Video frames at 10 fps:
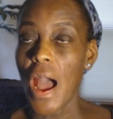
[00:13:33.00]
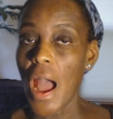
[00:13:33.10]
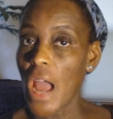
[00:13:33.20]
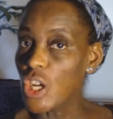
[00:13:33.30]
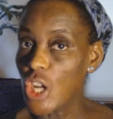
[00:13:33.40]

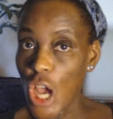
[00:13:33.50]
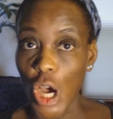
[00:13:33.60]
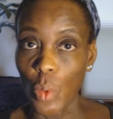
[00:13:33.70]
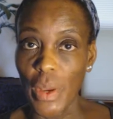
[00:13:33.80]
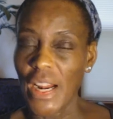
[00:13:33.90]
I
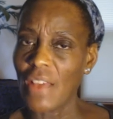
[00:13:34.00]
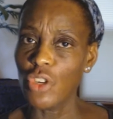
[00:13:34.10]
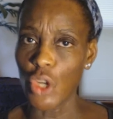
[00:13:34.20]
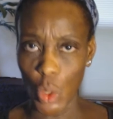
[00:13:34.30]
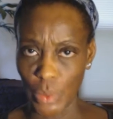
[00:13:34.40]
know and I've
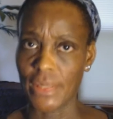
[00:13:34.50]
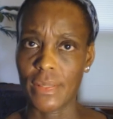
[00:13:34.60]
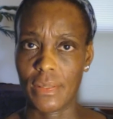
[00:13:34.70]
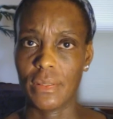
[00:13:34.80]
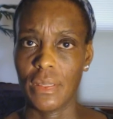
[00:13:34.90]

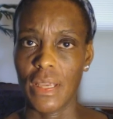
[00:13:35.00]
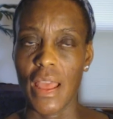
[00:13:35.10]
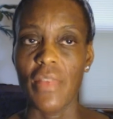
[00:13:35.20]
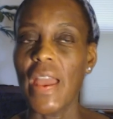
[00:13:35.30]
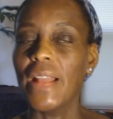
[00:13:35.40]
noticed
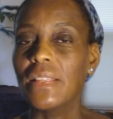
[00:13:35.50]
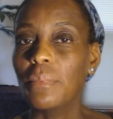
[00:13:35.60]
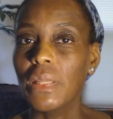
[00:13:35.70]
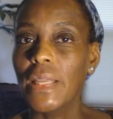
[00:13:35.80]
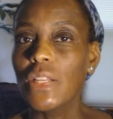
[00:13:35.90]
that it
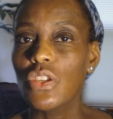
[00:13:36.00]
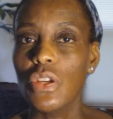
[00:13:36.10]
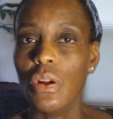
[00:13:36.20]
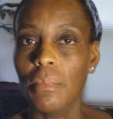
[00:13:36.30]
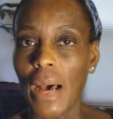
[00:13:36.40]
depletes
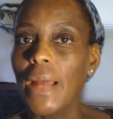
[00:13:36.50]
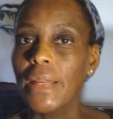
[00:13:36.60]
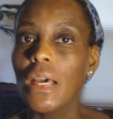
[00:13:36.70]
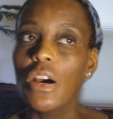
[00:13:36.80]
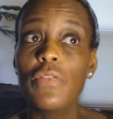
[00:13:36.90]
your
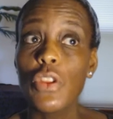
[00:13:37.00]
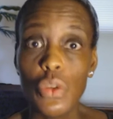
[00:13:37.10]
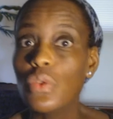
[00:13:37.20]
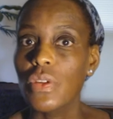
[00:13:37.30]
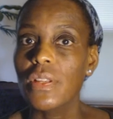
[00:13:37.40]
body of the
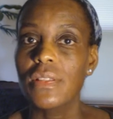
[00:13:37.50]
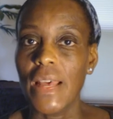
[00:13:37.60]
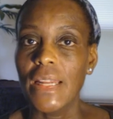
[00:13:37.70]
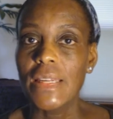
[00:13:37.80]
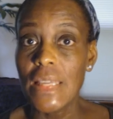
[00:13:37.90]
nutrients
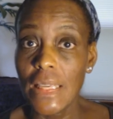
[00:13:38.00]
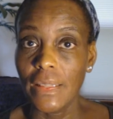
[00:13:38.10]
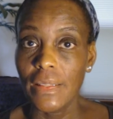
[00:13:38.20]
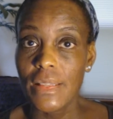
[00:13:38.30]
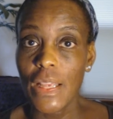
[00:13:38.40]
that it
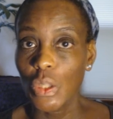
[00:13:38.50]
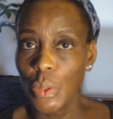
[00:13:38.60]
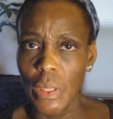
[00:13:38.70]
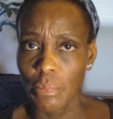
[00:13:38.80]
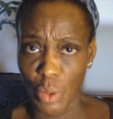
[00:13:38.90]
needs,
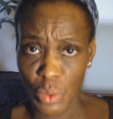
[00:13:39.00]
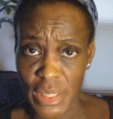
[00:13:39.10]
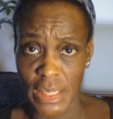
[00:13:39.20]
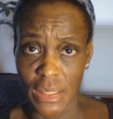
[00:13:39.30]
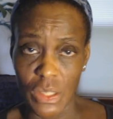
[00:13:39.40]
including
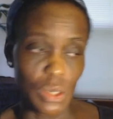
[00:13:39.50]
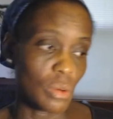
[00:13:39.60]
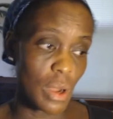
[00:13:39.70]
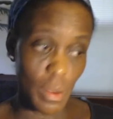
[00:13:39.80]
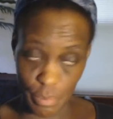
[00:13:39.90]
protein.
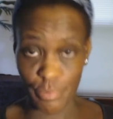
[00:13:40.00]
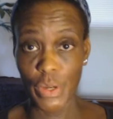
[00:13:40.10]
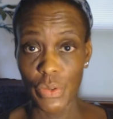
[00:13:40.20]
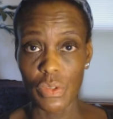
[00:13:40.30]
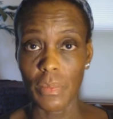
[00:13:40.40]
So
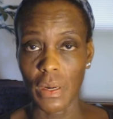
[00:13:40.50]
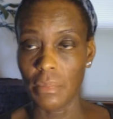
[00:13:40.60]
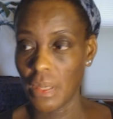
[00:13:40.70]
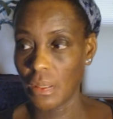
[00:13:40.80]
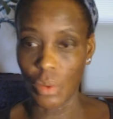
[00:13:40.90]
pretty soon I'm going to
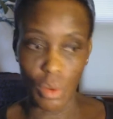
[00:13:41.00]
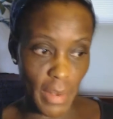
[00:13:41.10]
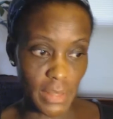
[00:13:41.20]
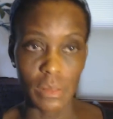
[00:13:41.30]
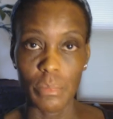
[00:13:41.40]
be going
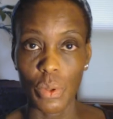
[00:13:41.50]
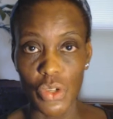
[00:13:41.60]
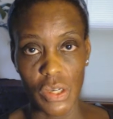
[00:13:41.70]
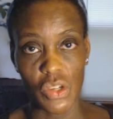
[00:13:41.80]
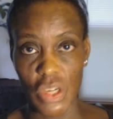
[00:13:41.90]
back to the
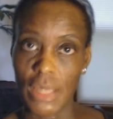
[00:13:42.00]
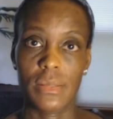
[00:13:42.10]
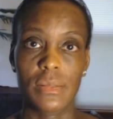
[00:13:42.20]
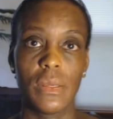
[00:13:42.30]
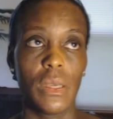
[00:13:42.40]
protein
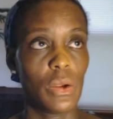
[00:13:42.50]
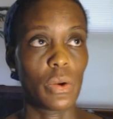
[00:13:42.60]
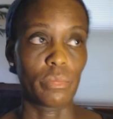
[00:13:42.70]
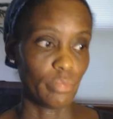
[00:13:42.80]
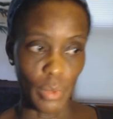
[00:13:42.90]
shakes
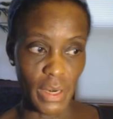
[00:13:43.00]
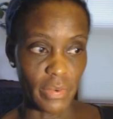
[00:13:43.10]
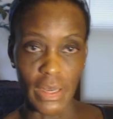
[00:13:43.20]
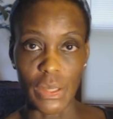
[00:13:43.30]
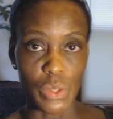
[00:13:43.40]
or
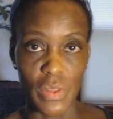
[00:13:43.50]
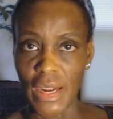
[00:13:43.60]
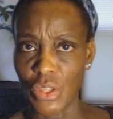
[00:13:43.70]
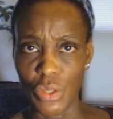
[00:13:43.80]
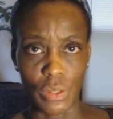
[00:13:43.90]
whatever I got to do that
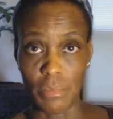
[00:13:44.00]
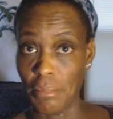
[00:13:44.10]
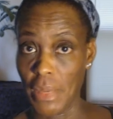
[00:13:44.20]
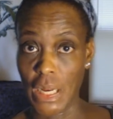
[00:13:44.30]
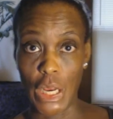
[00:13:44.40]
I took
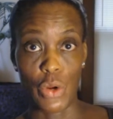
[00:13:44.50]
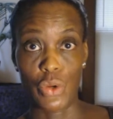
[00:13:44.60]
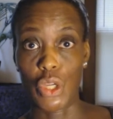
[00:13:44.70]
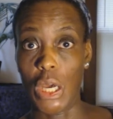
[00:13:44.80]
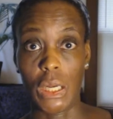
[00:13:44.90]
many
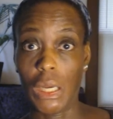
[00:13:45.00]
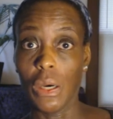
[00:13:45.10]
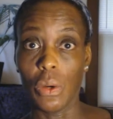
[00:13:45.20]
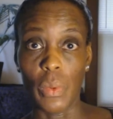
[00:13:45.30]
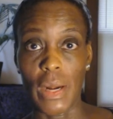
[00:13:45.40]
years
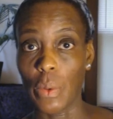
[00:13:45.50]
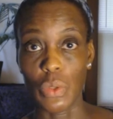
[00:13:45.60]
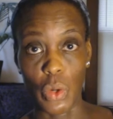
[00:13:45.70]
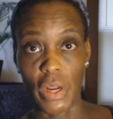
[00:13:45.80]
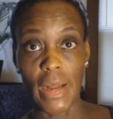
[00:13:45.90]
ago when I
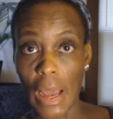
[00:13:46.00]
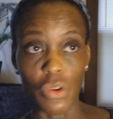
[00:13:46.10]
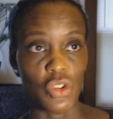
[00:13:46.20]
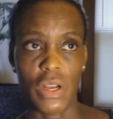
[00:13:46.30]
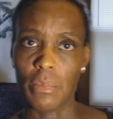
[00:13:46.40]
was working
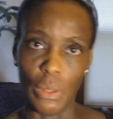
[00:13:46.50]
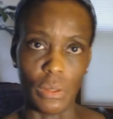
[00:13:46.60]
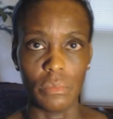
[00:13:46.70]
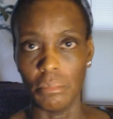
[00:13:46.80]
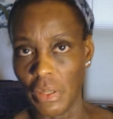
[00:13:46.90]
out, trying to
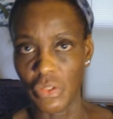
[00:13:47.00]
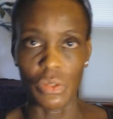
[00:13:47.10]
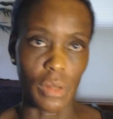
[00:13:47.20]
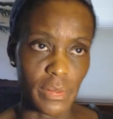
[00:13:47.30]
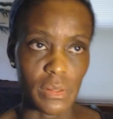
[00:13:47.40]
build
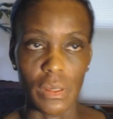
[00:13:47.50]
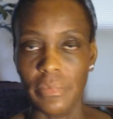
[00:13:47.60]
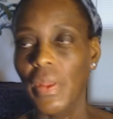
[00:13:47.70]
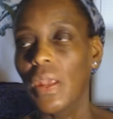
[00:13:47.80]
muscle and all this stuff.